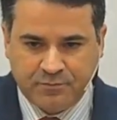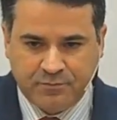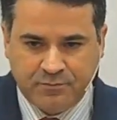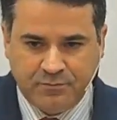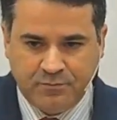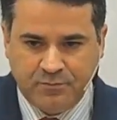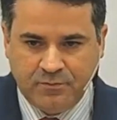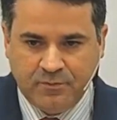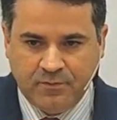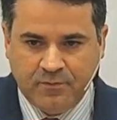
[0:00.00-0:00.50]

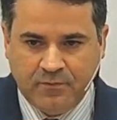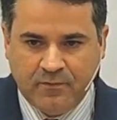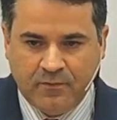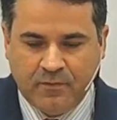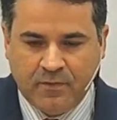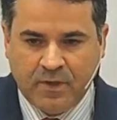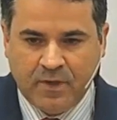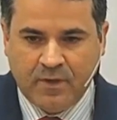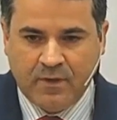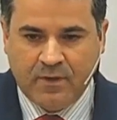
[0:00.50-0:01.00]
reason
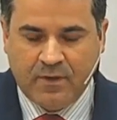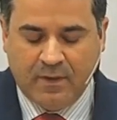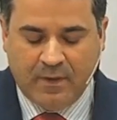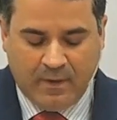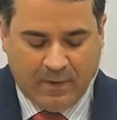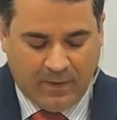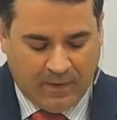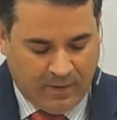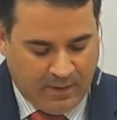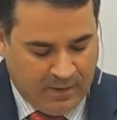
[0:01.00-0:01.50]
why the
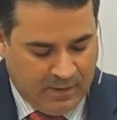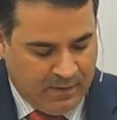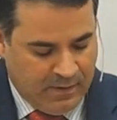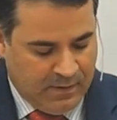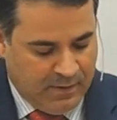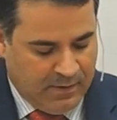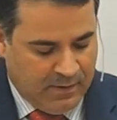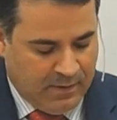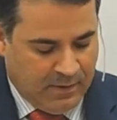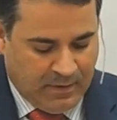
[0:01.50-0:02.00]
temple exists in
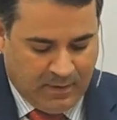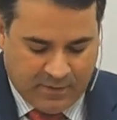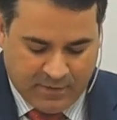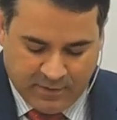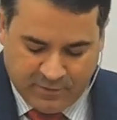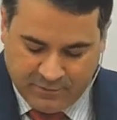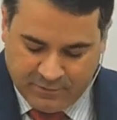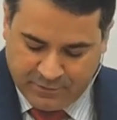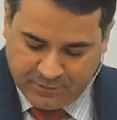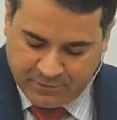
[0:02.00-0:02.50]
the first
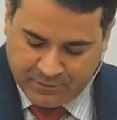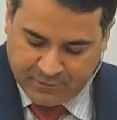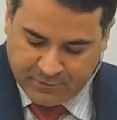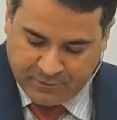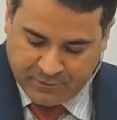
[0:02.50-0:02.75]
place,